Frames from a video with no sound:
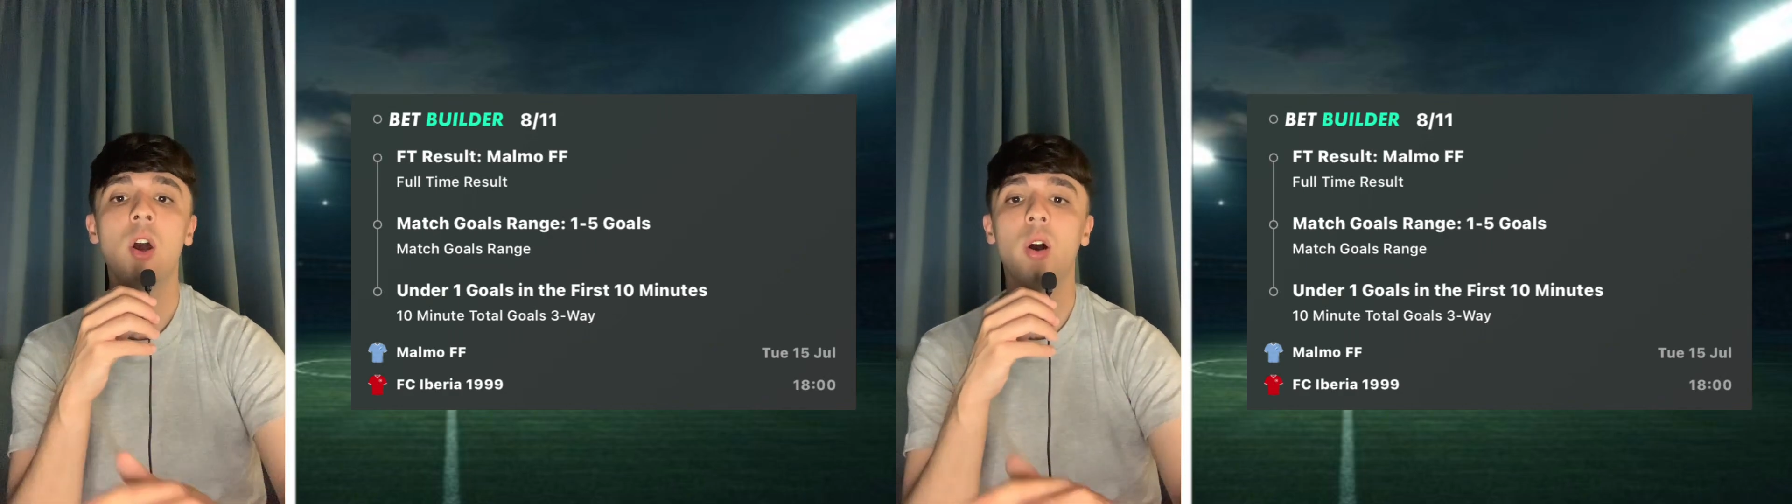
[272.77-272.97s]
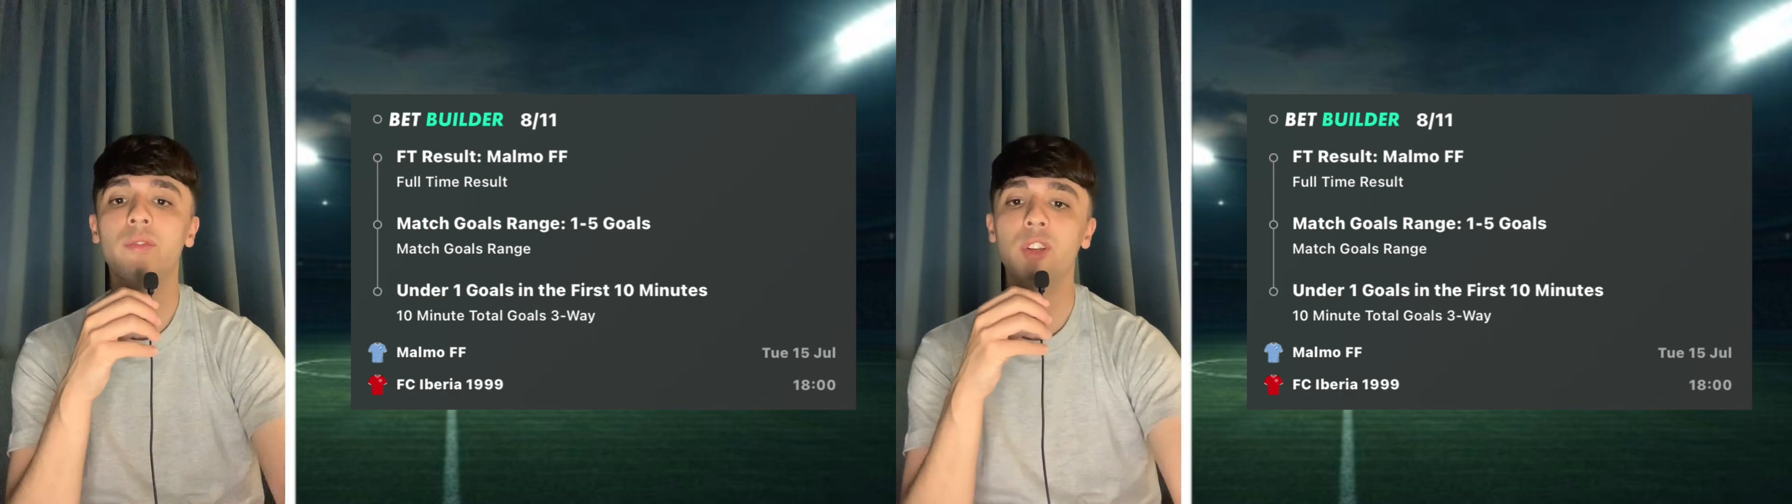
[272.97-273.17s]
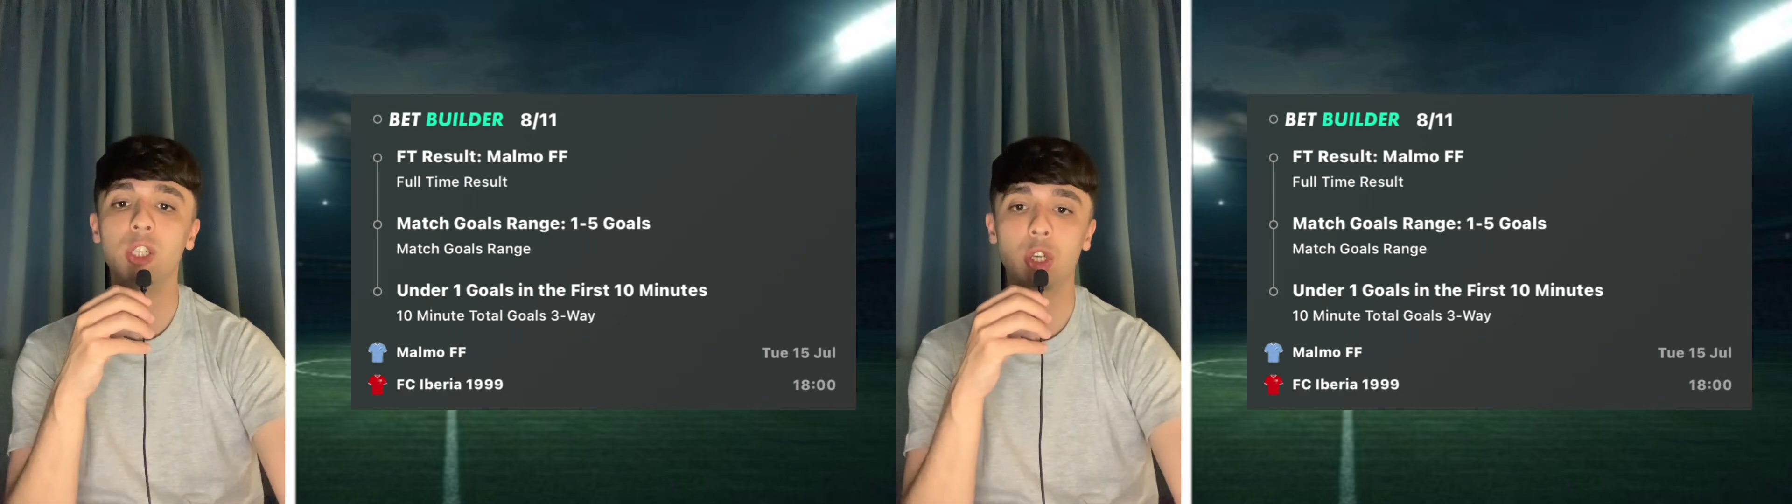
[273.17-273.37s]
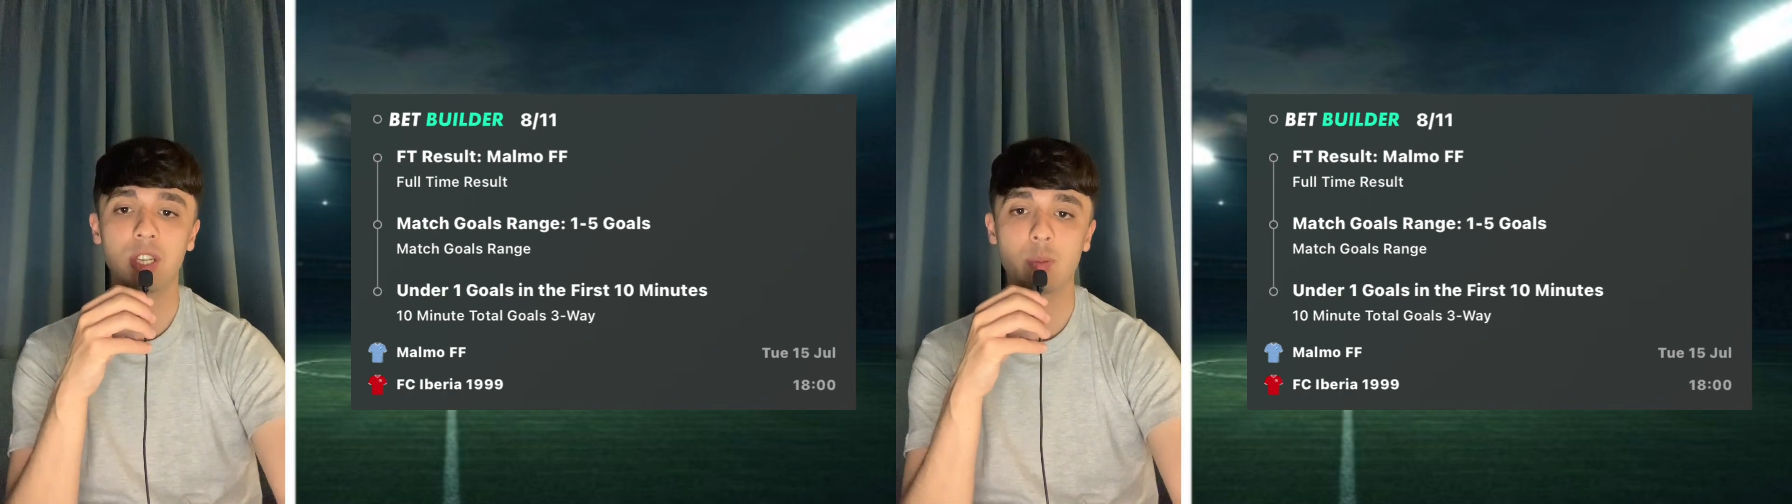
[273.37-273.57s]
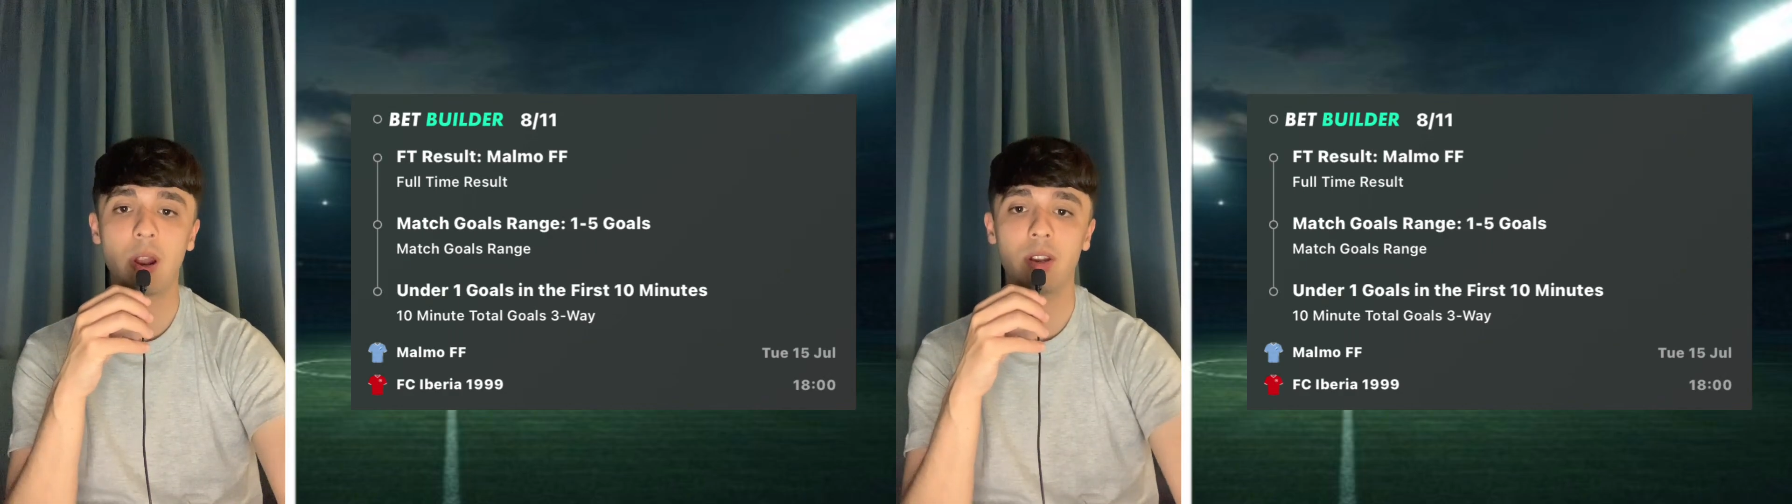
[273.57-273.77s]
I'm fully
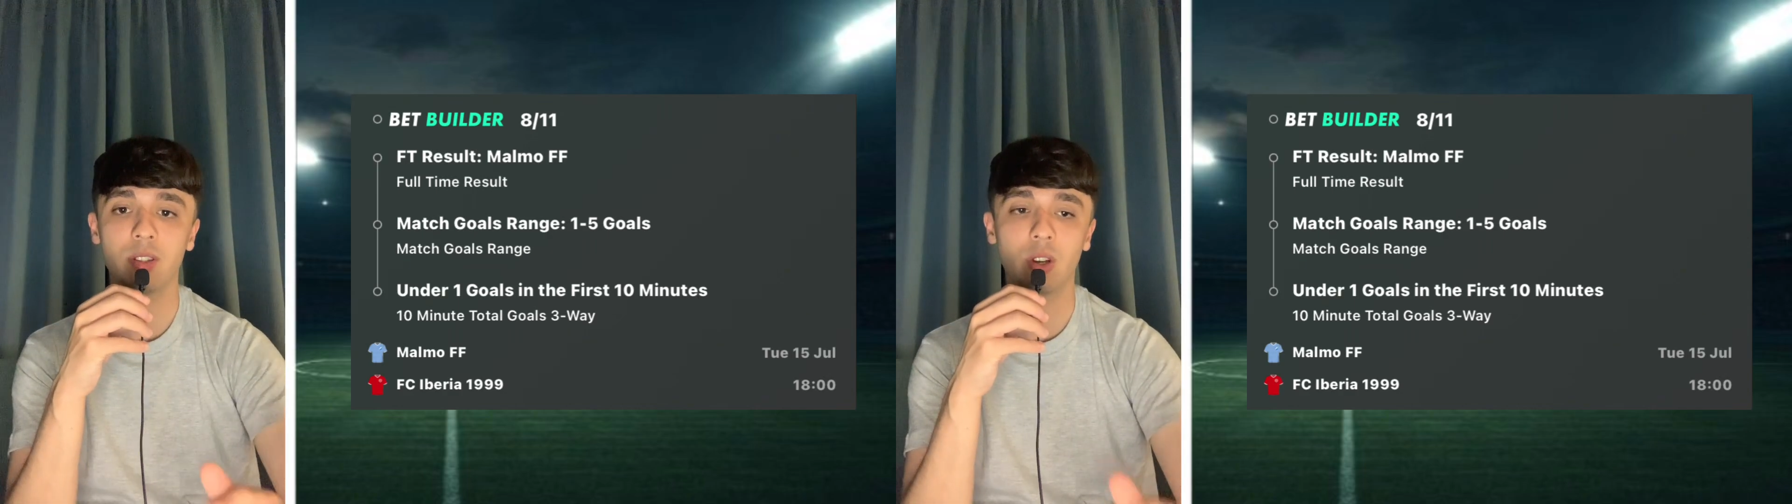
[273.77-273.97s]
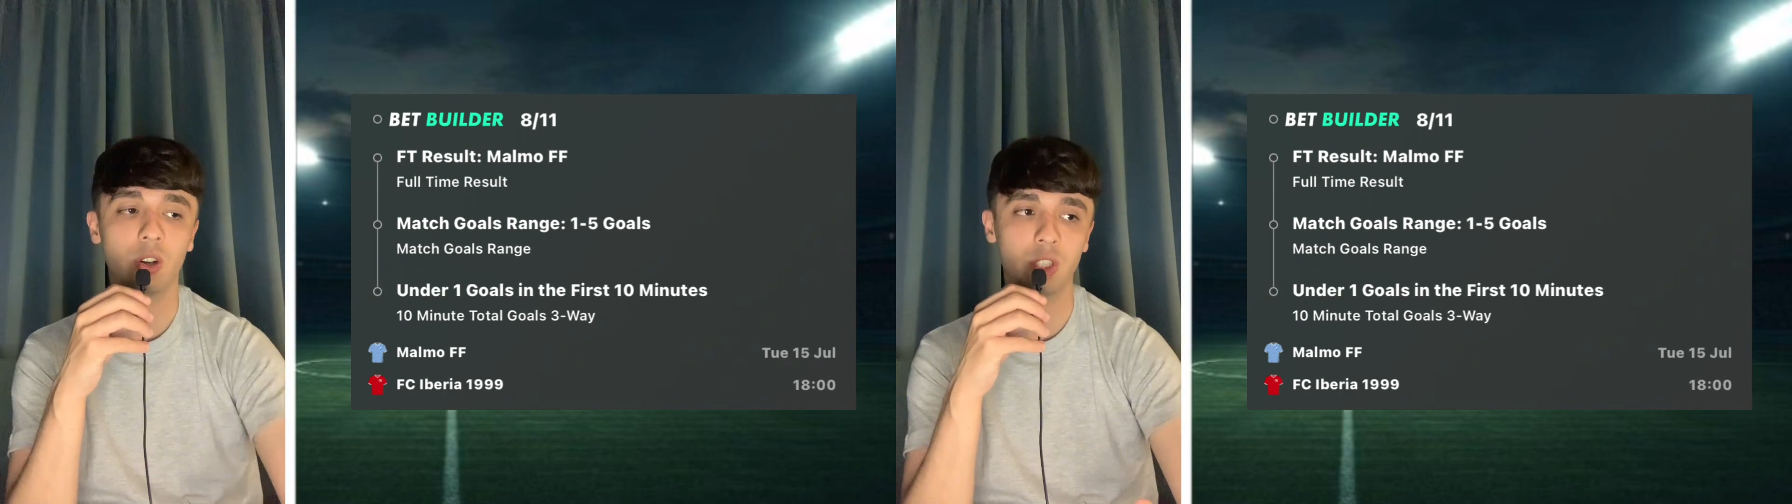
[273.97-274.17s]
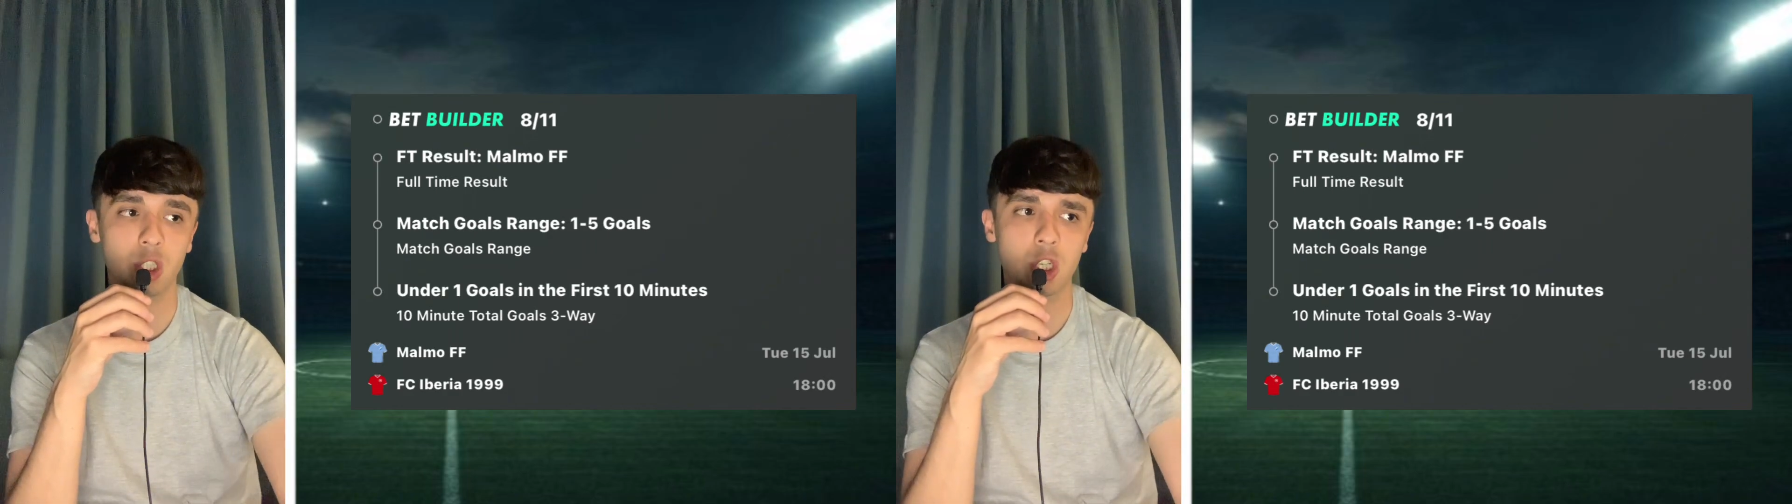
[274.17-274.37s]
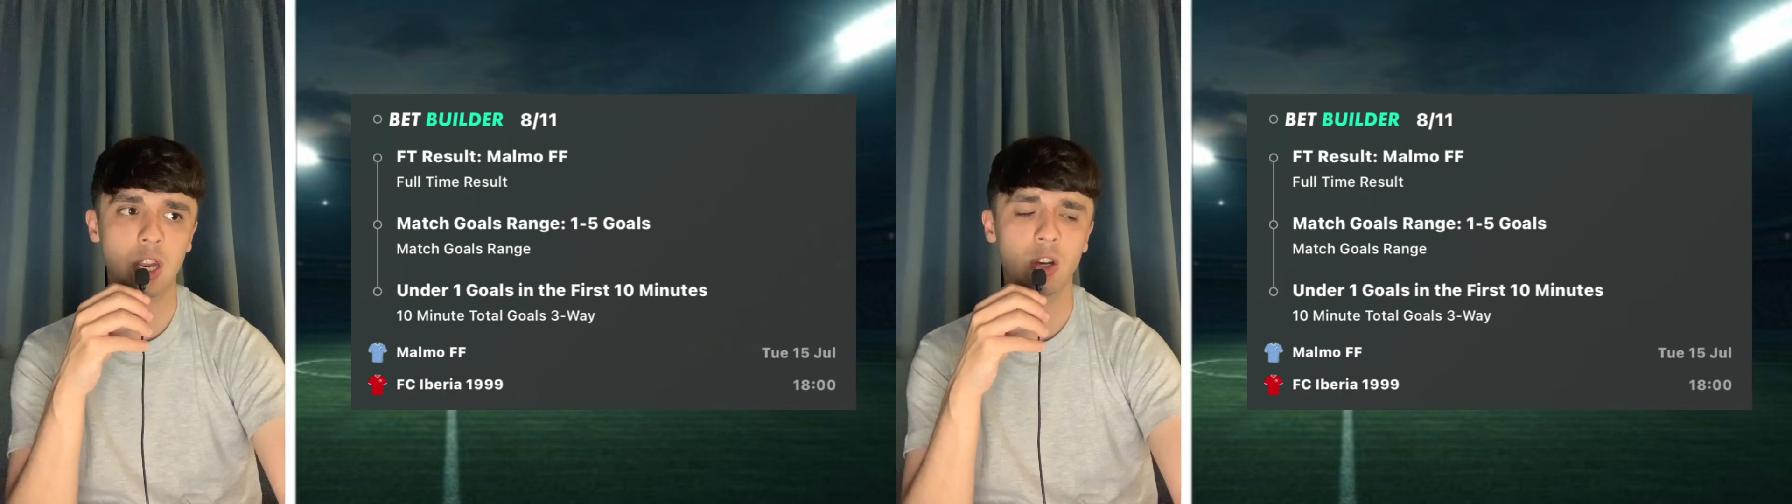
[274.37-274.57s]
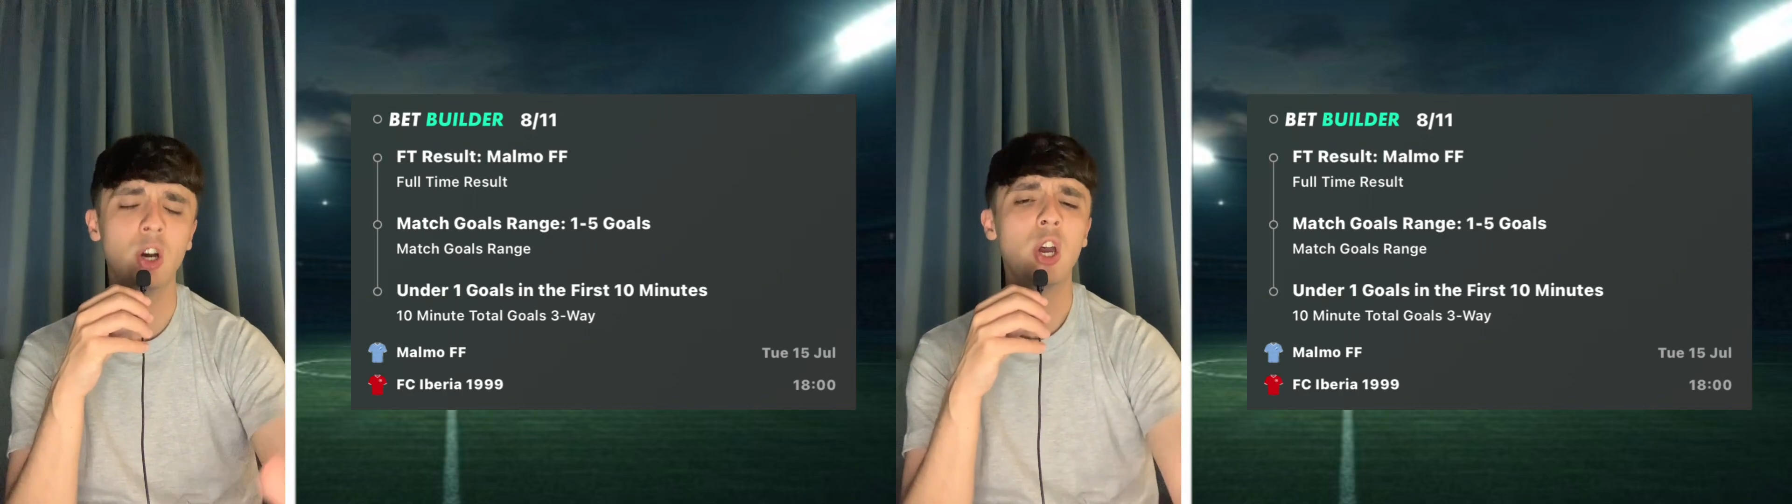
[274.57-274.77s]
transparent on this
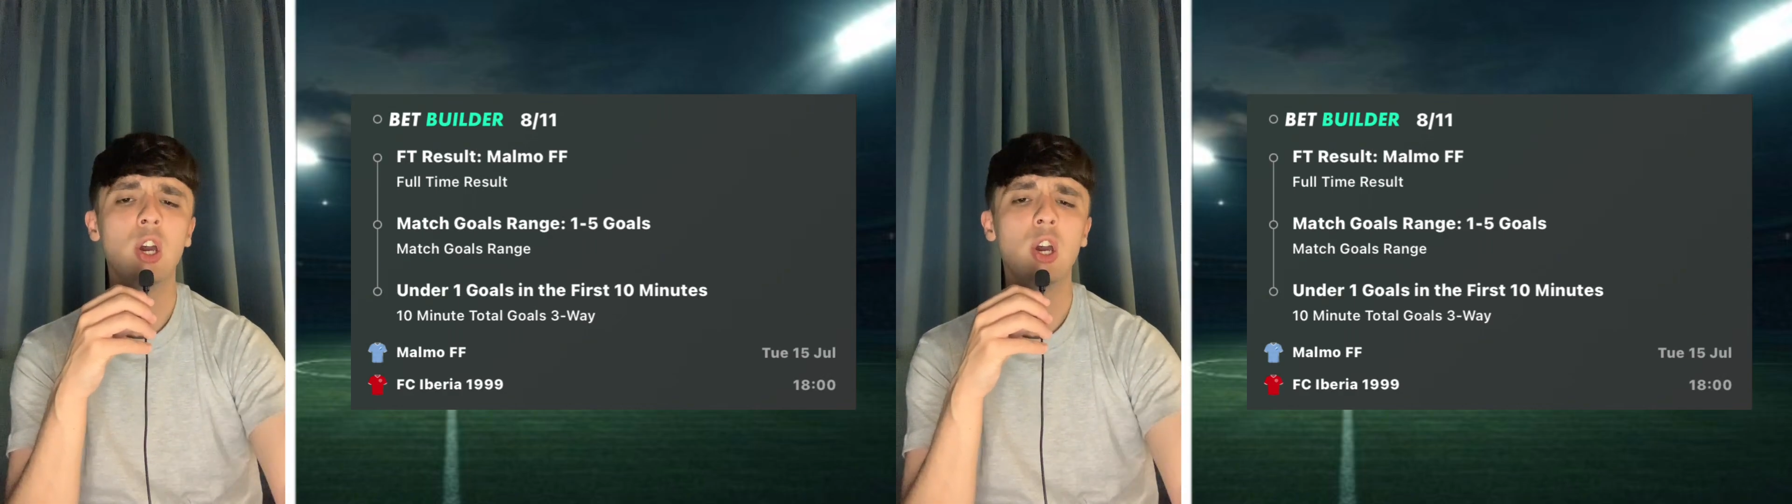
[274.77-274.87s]
channel,